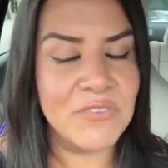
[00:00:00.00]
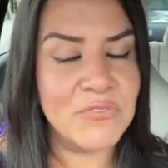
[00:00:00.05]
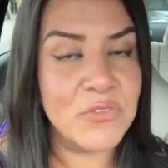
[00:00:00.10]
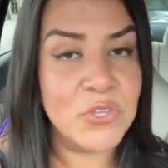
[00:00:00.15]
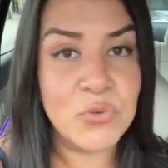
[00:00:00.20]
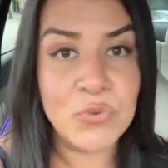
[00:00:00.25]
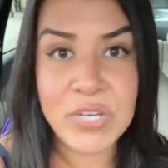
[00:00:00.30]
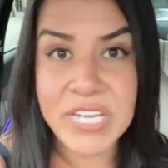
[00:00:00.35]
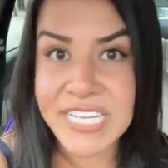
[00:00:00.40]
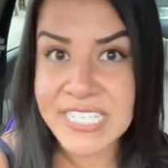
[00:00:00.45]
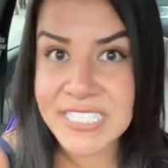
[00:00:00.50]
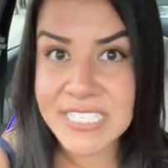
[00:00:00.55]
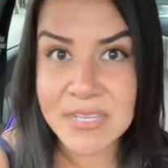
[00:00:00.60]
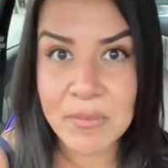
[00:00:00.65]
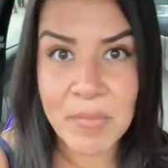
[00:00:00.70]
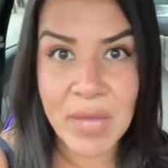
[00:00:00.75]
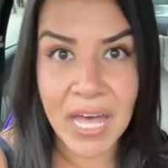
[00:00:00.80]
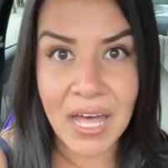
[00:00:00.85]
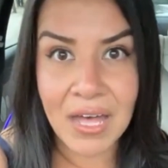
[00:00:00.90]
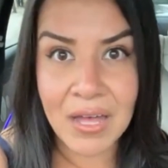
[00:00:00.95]
If you need
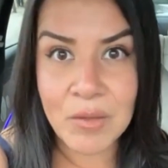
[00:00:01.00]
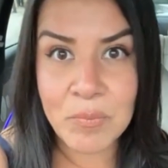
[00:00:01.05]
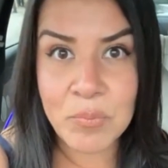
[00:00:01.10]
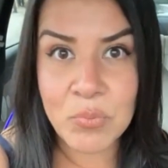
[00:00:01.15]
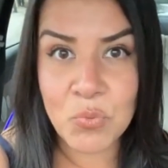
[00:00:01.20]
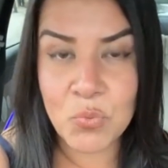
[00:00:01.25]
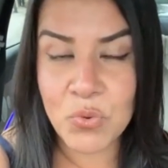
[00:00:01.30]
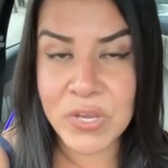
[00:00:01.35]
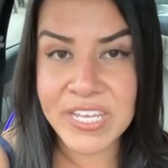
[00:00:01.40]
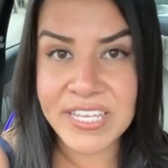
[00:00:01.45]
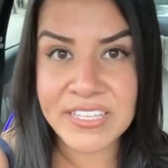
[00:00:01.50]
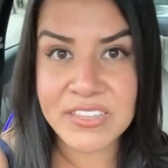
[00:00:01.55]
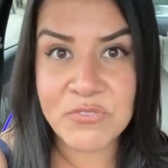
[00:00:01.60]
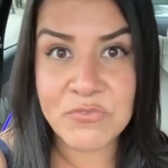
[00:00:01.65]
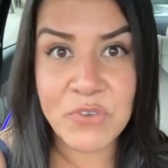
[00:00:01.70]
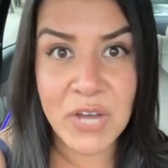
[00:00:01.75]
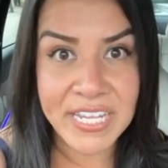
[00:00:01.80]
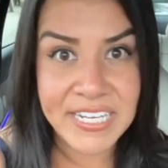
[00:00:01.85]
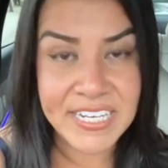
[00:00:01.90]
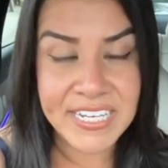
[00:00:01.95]
some help with
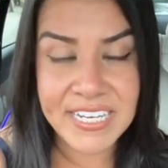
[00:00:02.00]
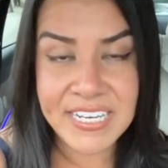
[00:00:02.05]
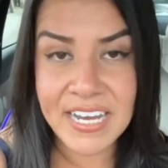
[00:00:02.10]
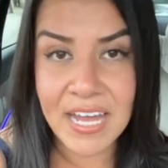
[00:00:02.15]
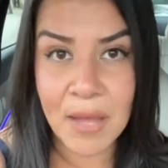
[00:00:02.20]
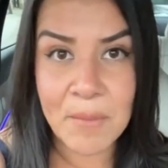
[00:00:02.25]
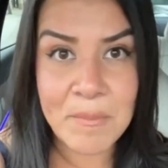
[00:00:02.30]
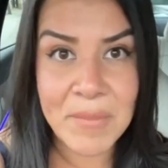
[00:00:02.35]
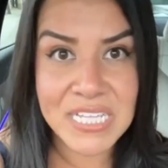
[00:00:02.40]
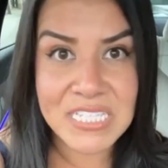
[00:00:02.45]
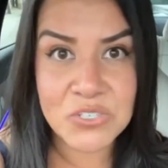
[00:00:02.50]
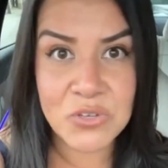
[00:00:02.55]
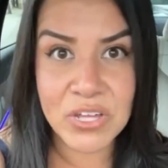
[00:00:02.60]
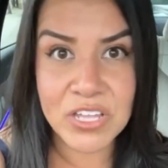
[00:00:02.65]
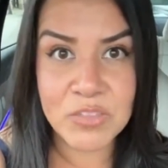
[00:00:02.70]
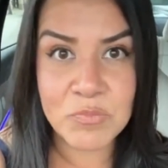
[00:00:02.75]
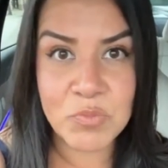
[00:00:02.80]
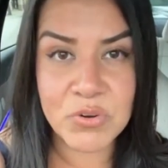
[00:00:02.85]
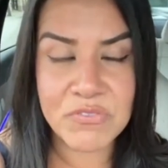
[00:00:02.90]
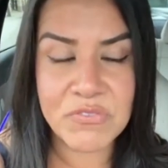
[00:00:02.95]
finding a
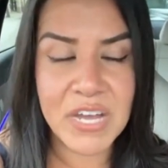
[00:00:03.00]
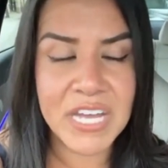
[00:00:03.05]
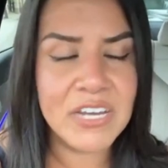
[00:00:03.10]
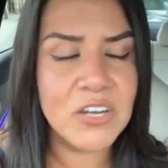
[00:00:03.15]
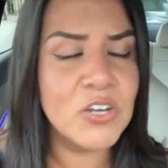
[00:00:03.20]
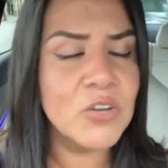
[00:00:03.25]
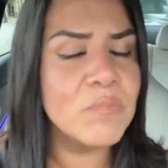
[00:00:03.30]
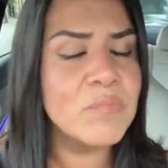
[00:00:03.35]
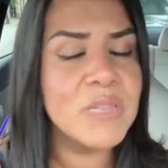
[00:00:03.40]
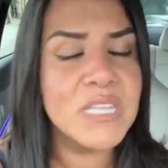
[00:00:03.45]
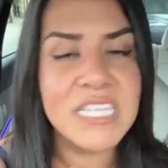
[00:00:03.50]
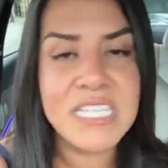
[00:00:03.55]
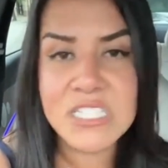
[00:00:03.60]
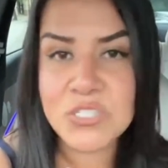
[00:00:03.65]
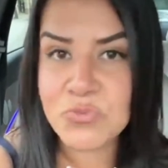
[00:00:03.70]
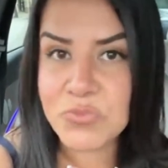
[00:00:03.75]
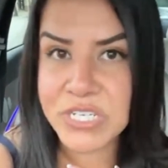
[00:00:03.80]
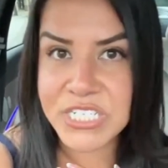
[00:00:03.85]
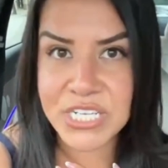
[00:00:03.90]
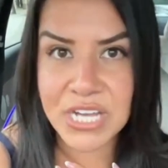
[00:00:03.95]
mental health provider,
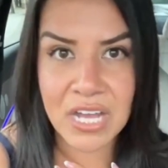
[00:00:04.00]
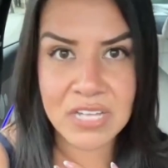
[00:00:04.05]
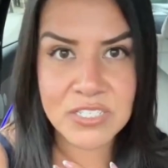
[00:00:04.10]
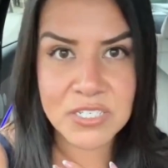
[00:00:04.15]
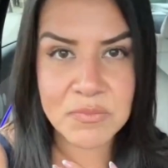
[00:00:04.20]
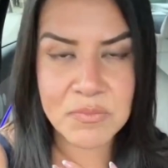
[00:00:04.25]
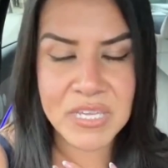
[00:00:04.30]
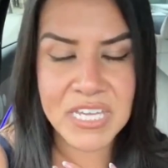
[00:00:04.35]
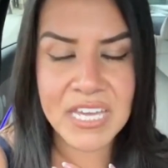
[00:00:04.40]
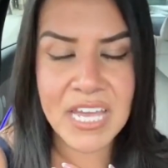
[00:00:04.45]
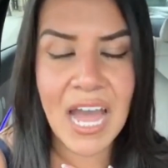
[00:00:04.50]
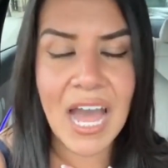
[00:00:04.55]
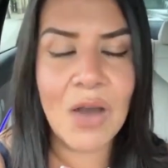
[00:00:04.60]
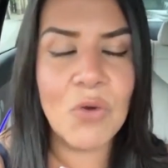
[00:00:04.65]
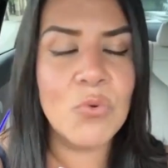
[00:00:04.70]
please reach out to me.